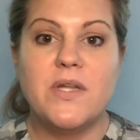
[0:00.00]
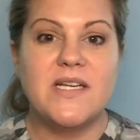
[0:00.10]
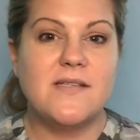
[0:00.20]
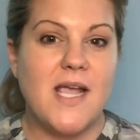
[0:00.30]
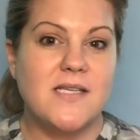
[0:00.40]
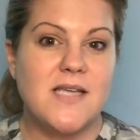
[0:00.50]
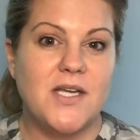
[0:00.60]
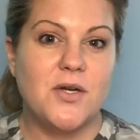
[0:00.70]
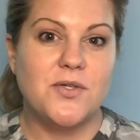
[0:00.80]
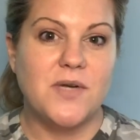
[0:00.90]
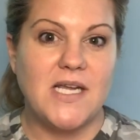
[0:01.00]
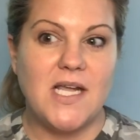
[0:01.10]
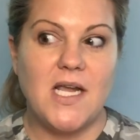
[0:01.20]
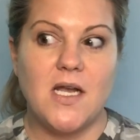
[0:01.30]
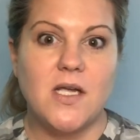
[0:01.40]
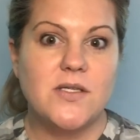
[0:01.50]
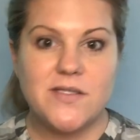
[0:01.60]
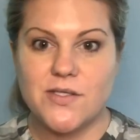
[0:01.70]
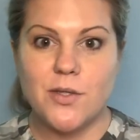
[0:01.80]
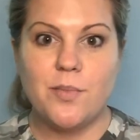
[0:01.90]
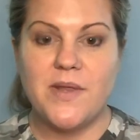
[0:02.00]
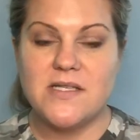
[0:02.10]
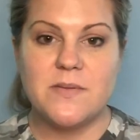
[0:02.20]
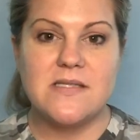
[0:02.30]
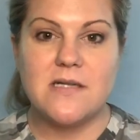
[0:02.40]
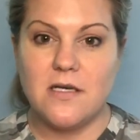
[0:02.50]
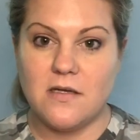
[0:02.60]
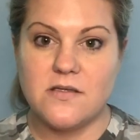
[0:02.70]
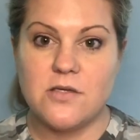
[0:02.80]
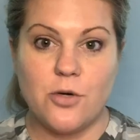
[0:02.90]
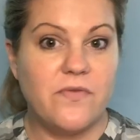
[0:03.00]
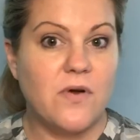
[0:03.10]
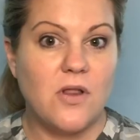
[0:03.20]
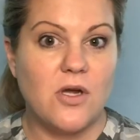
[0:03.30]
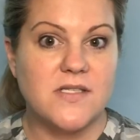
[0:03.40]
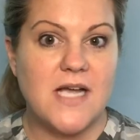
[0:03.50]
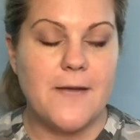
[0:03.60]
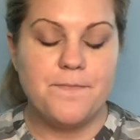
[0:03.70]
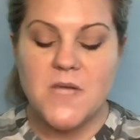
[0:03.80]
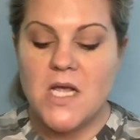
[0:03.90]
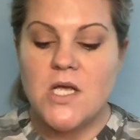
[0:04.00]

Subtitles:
and it tastes like you're drinking soup that's been sitting on the stove for a long time.